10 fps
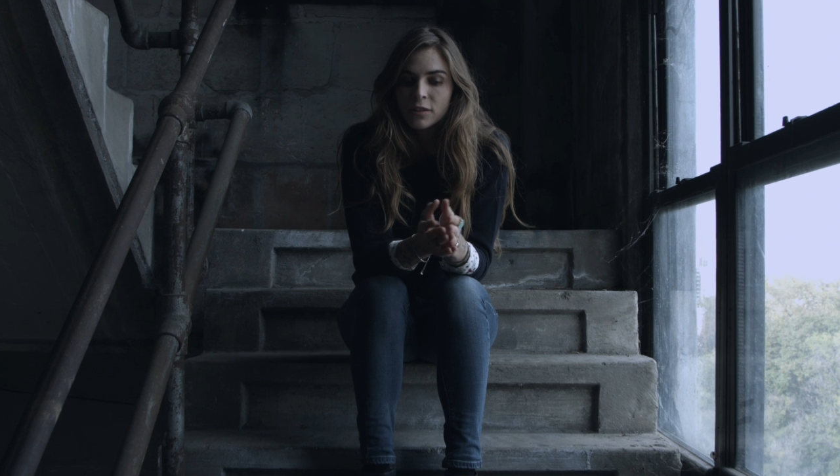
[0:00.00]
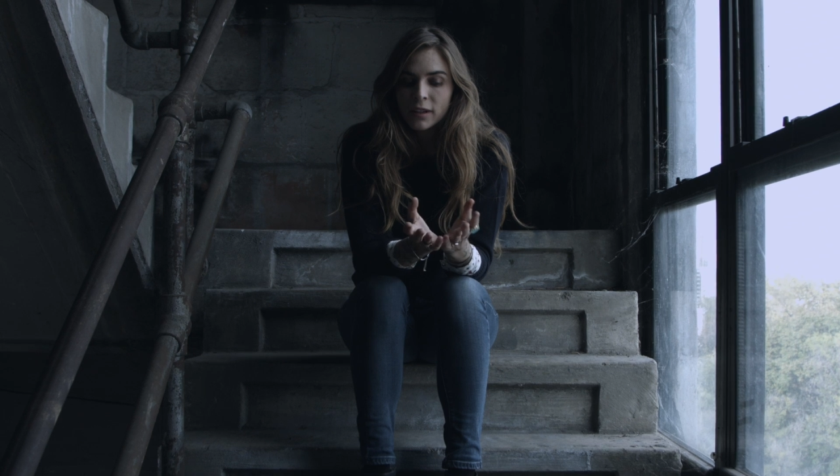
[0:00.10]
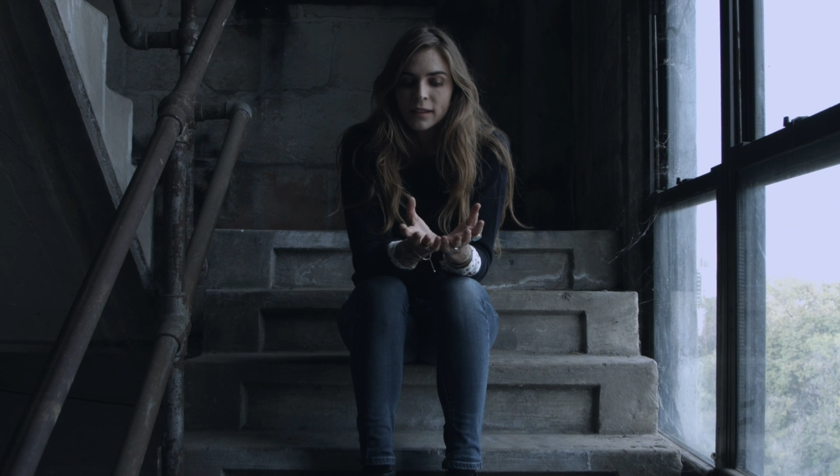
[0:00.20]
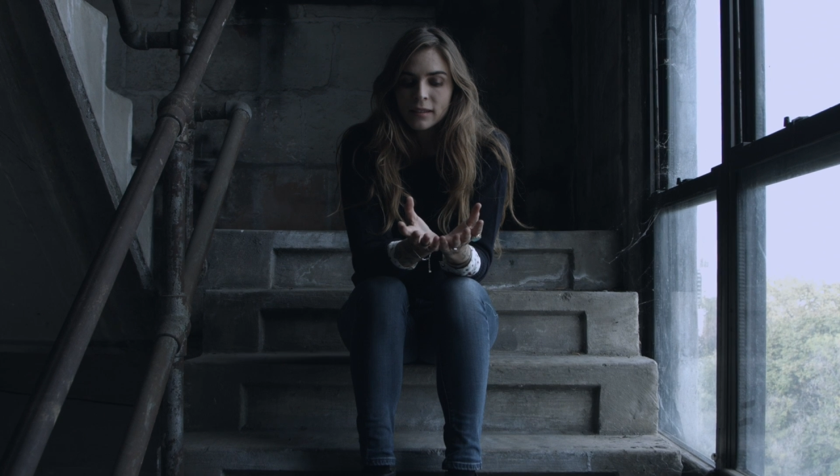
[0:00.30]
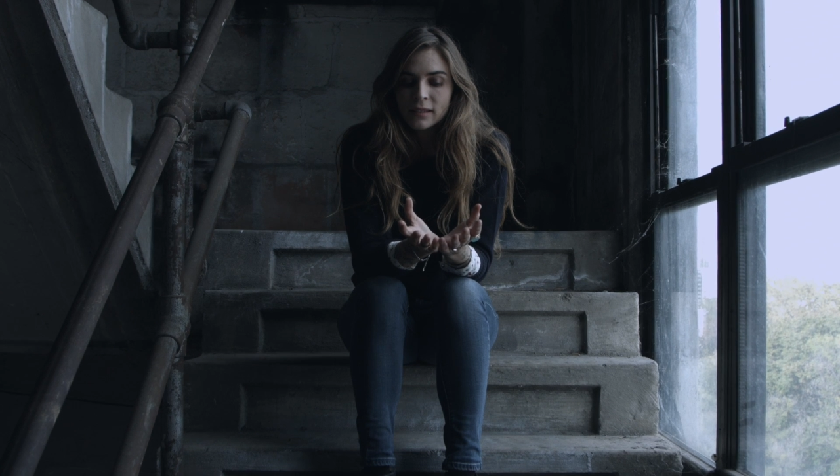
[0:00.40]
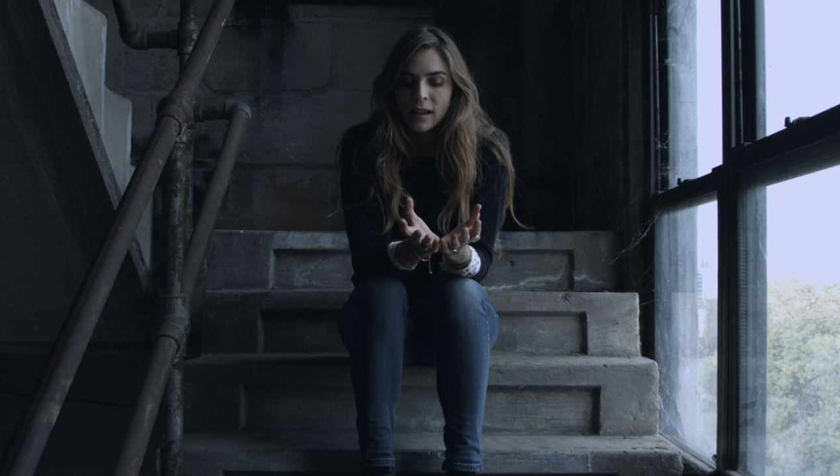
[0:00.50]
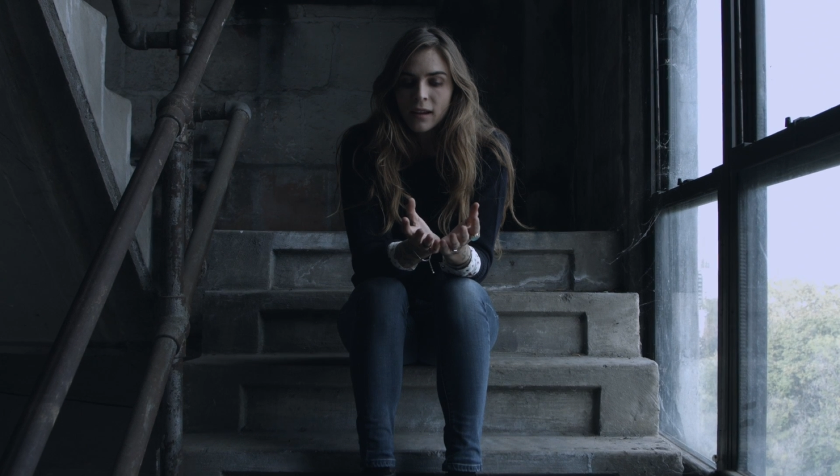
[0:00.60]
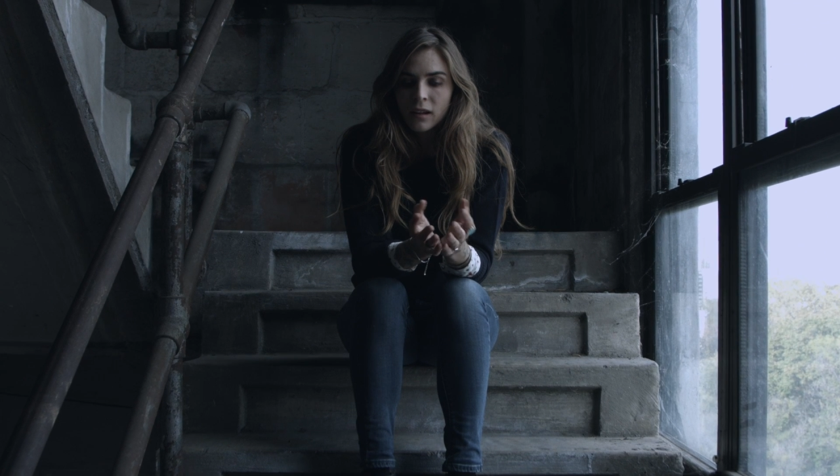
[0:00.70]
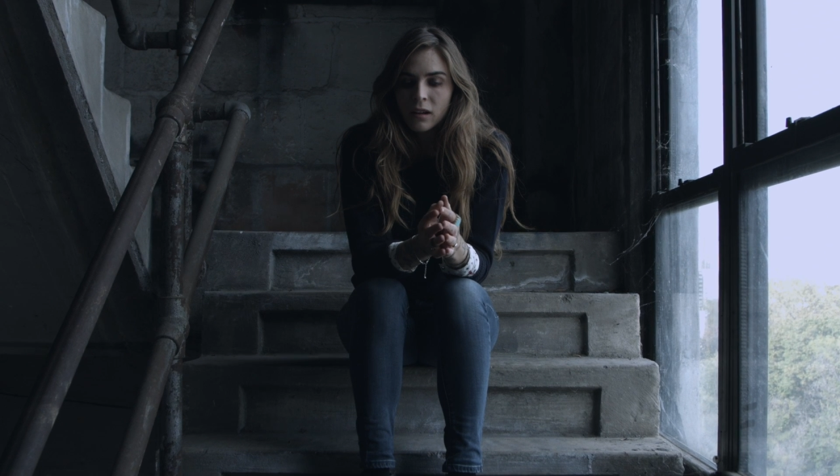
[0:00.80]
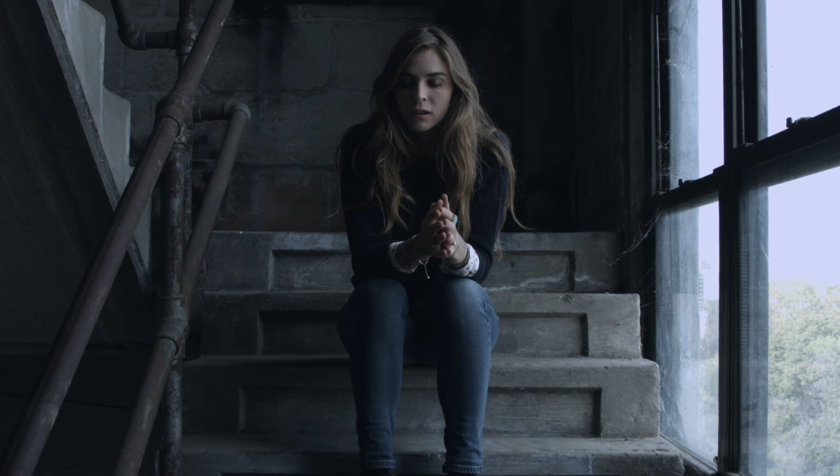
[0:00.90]
creates a
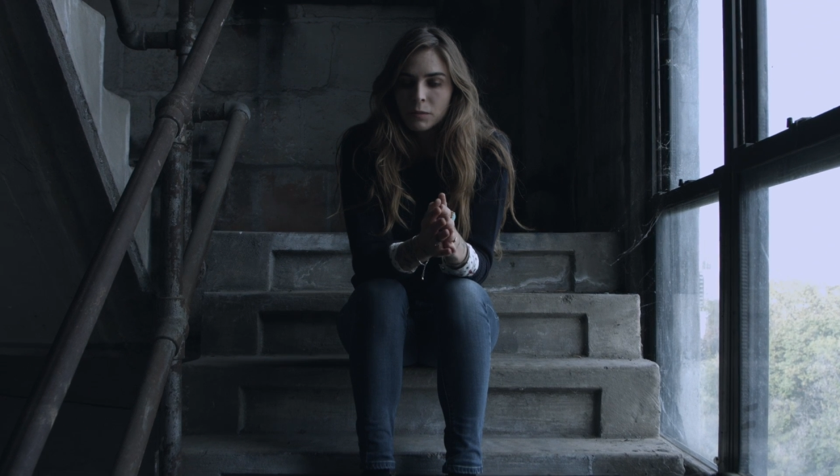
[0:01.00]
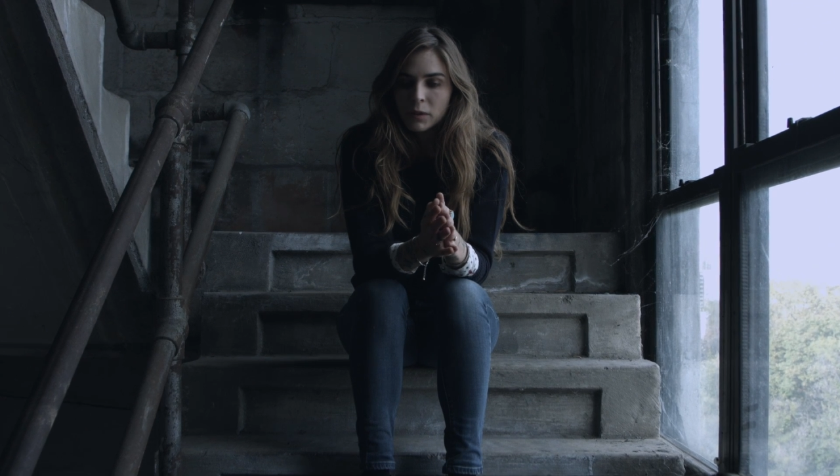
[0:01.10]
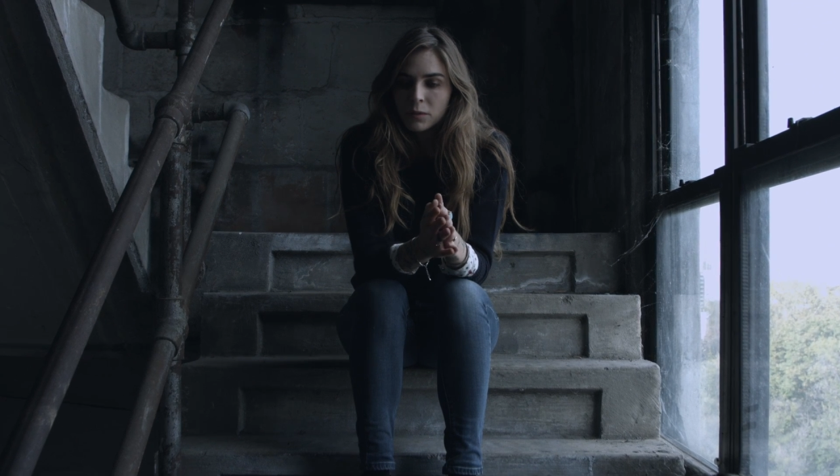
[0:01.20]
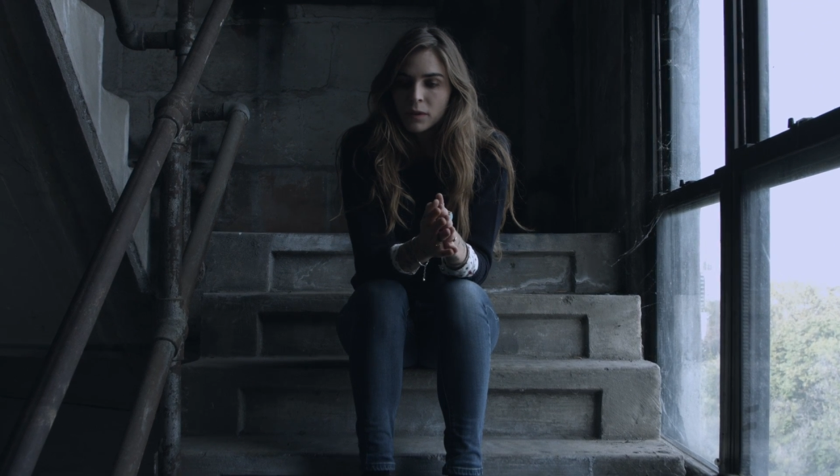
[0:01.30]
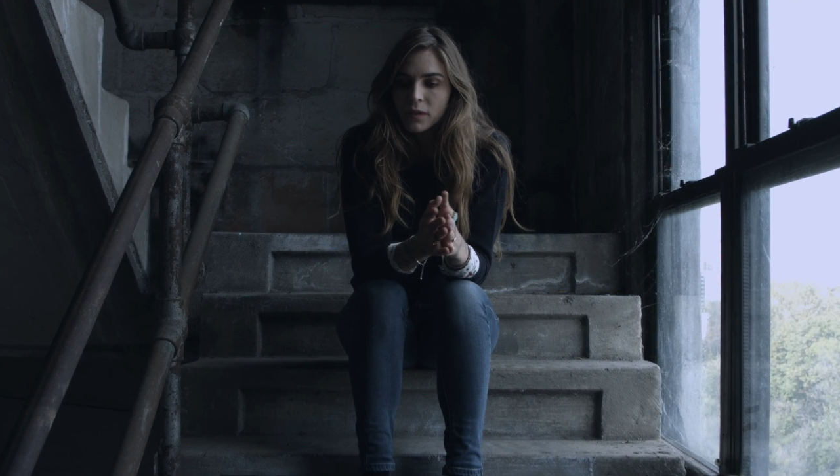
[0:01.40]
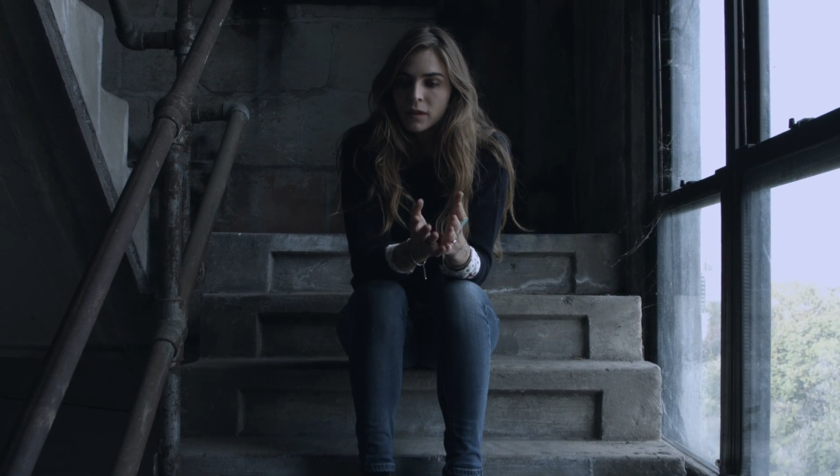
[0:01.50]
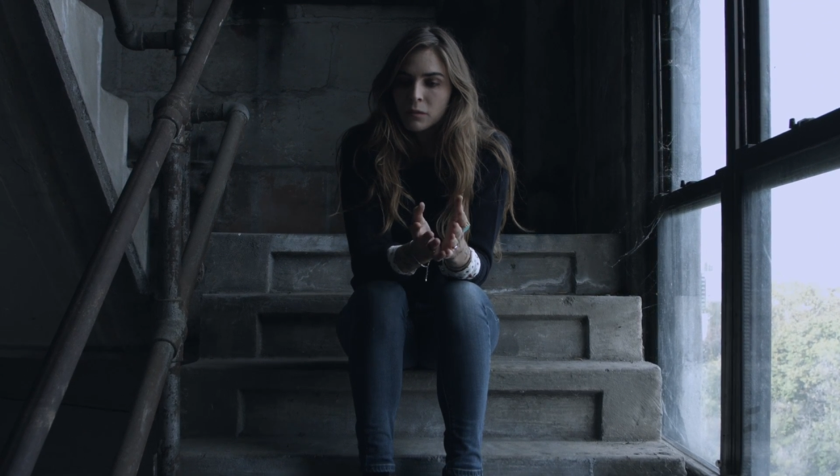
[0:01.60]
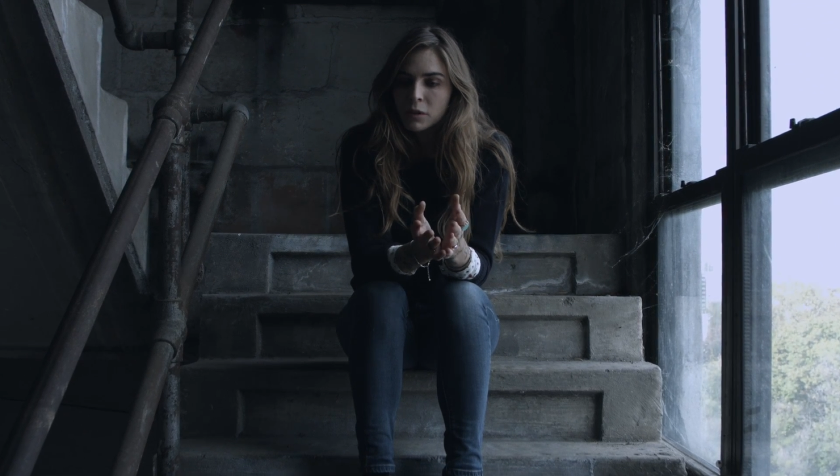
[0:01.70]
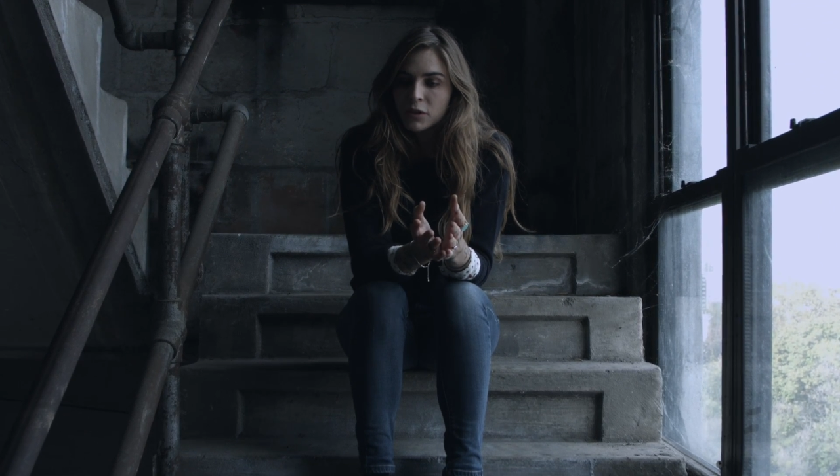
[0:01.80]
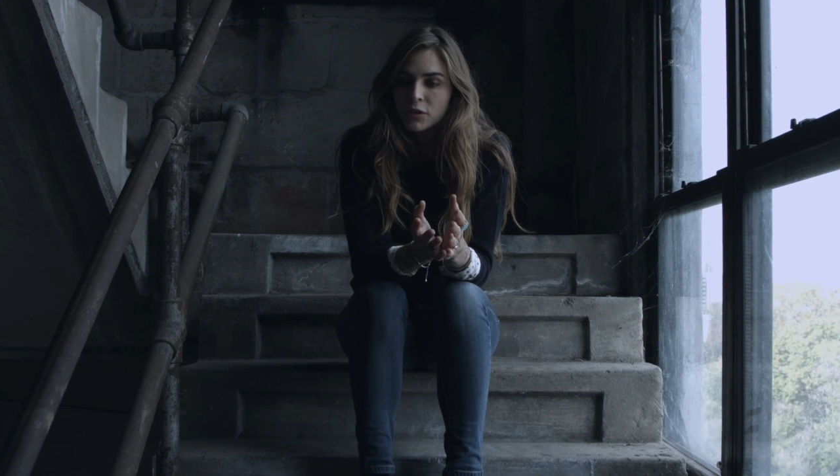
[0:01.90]
dialogue between the
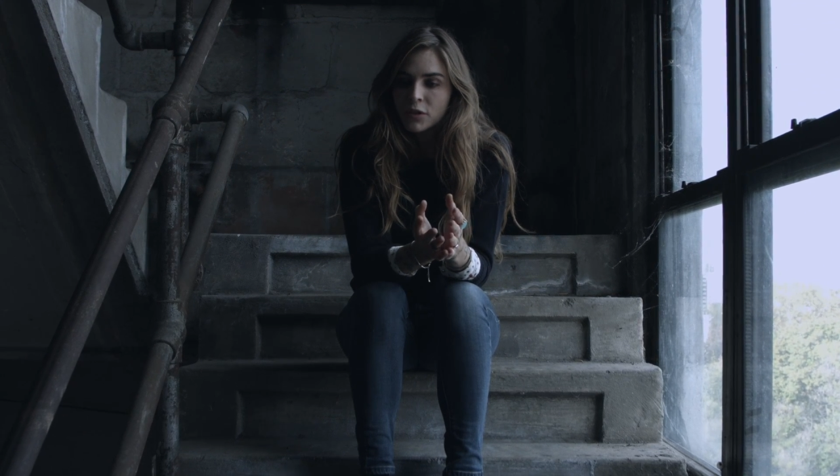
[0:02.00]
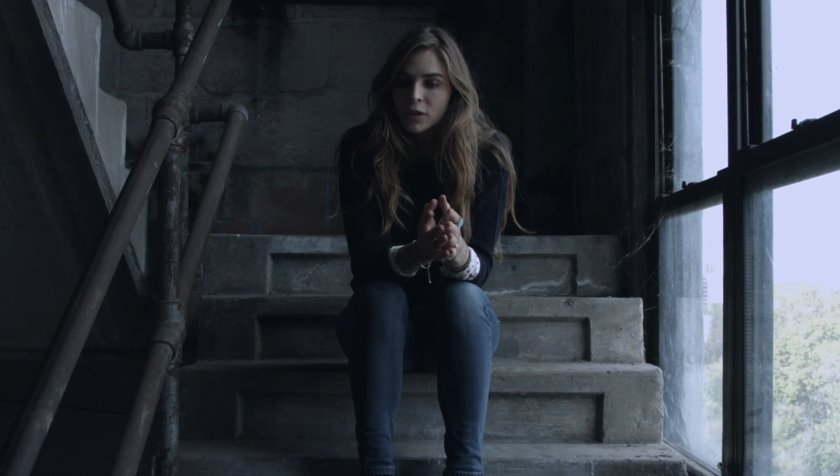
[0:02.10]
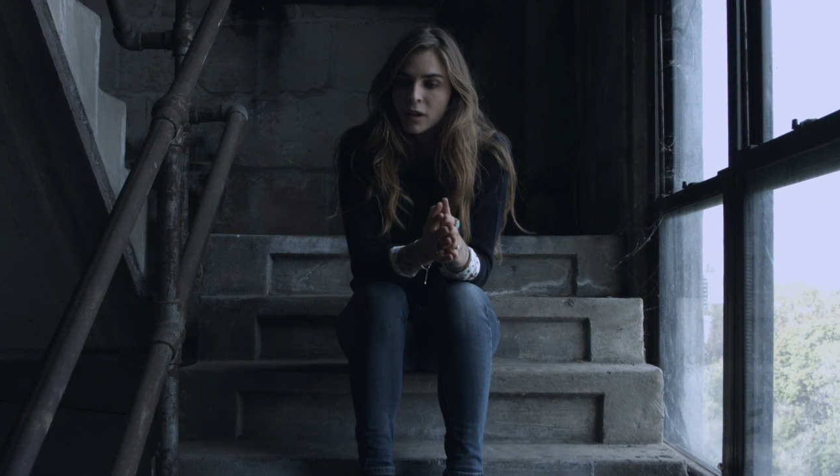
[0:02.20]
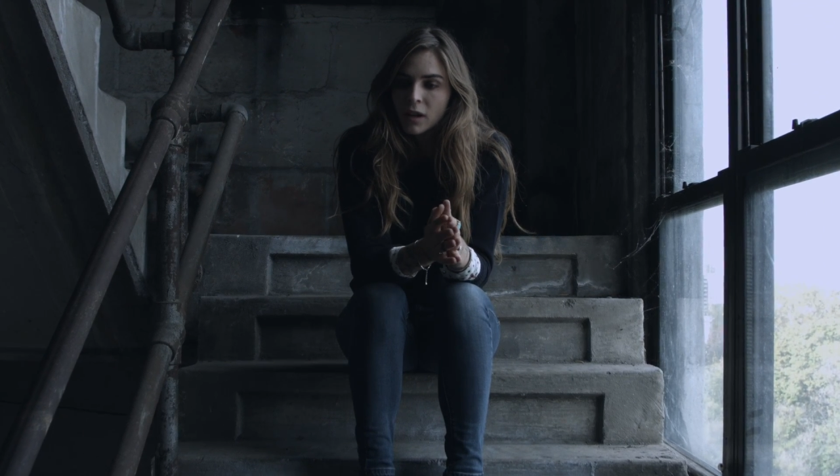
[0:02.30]
image